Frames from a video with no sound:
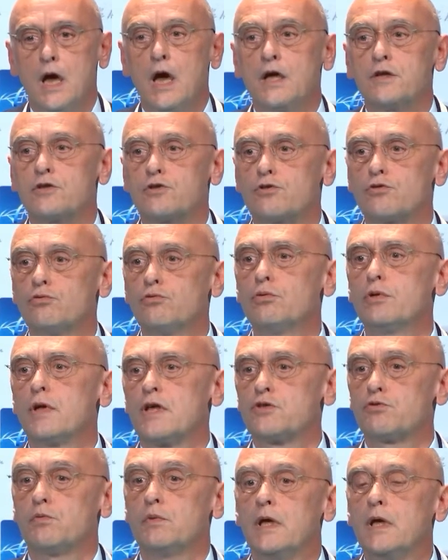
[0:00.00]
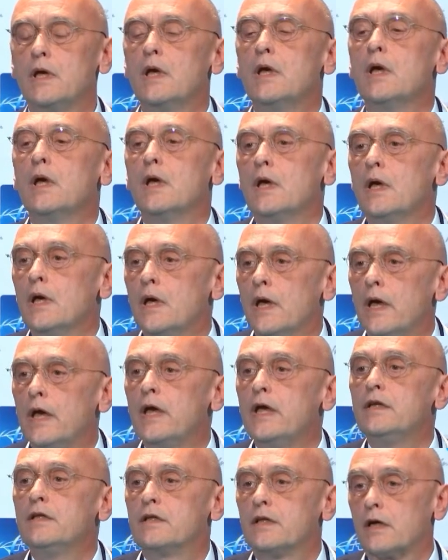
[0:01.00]
as soon as we
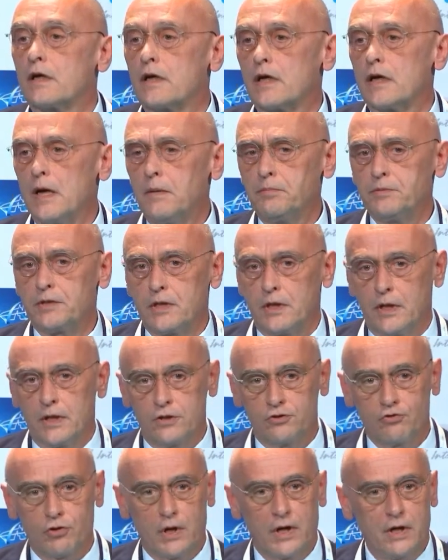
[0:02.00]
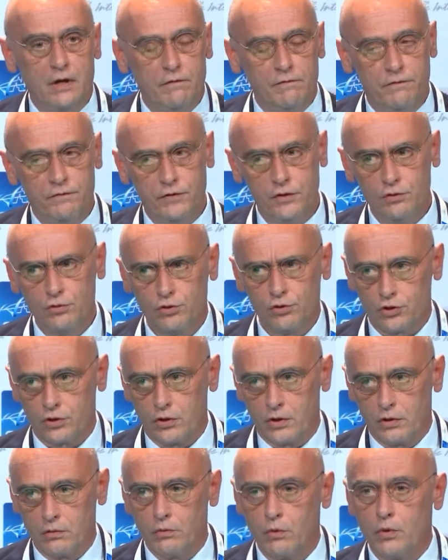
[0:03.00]
interrupt a drug
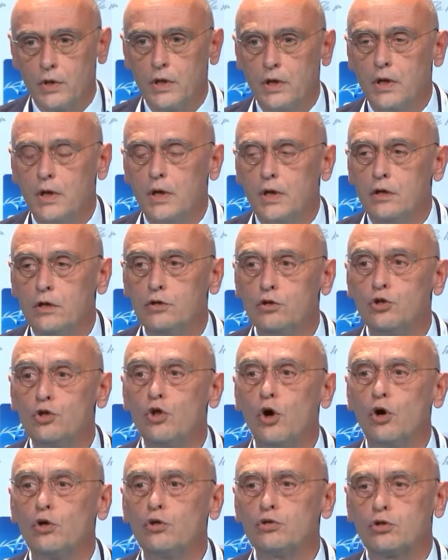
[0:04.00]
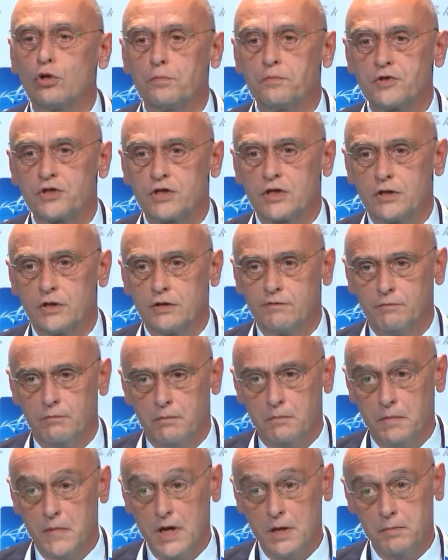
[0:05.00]
infusion, we don't
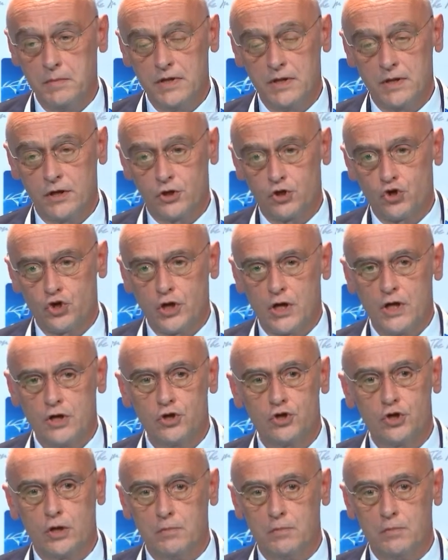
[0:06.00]
observe maybe the change